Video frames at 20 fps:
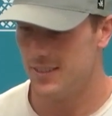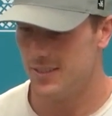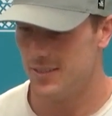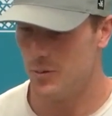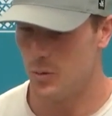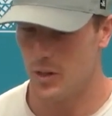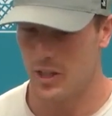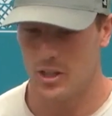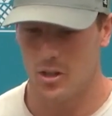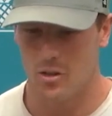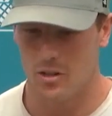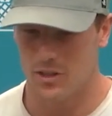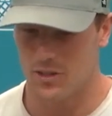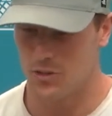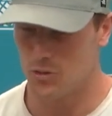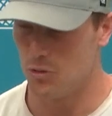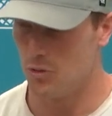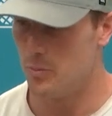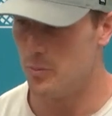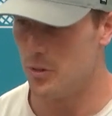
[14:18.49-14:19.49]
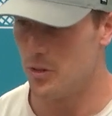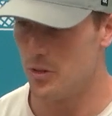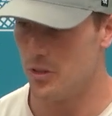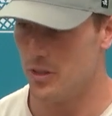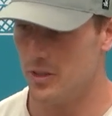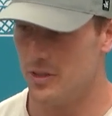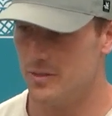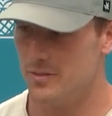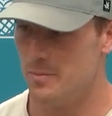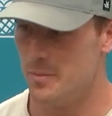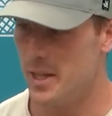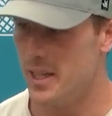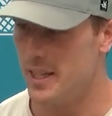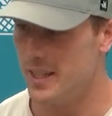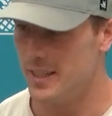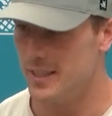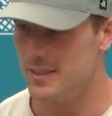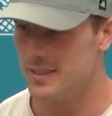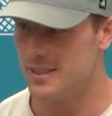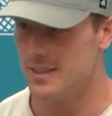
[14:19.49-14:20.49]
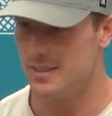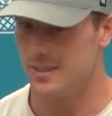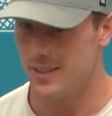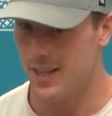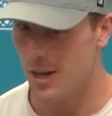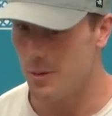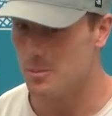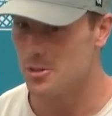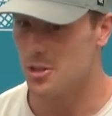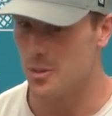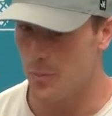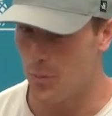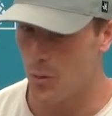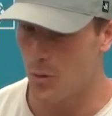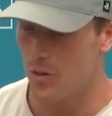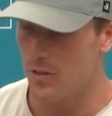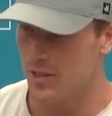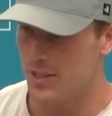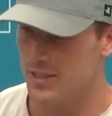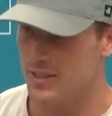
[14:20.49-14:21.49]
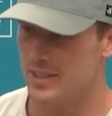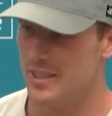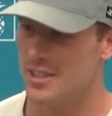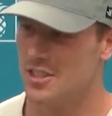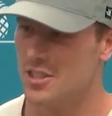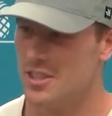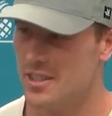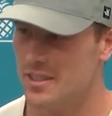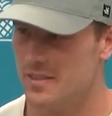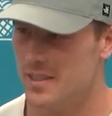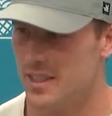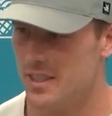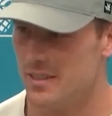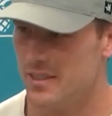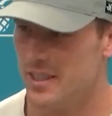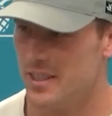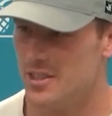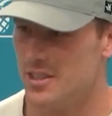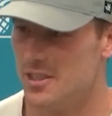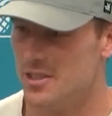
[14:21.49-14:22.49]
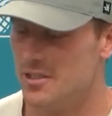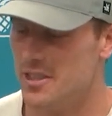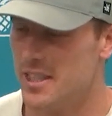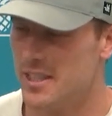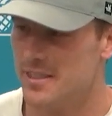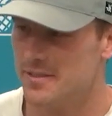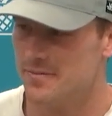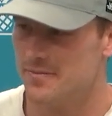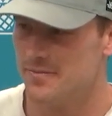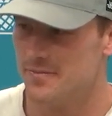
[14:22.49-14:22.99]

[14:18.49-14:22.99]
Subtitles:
want to go to the school board meetings and help support this initiative, they should do that.